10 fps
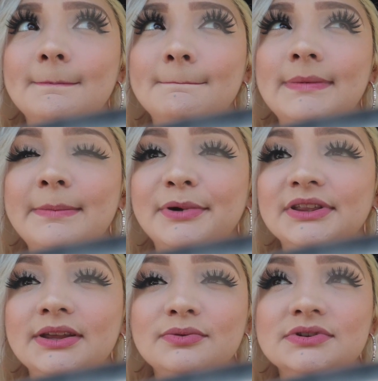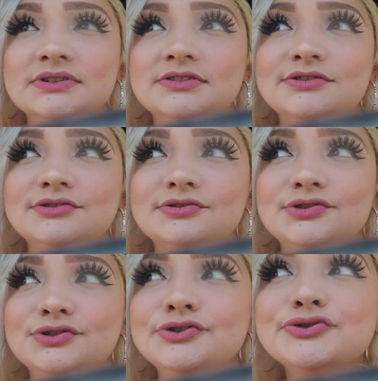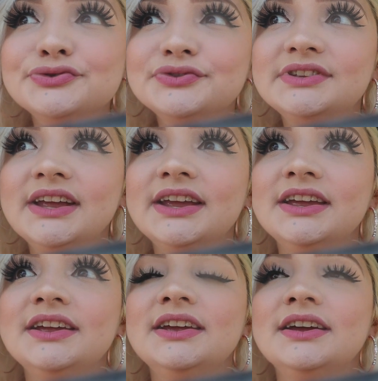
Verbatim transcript: my birthday was tuesday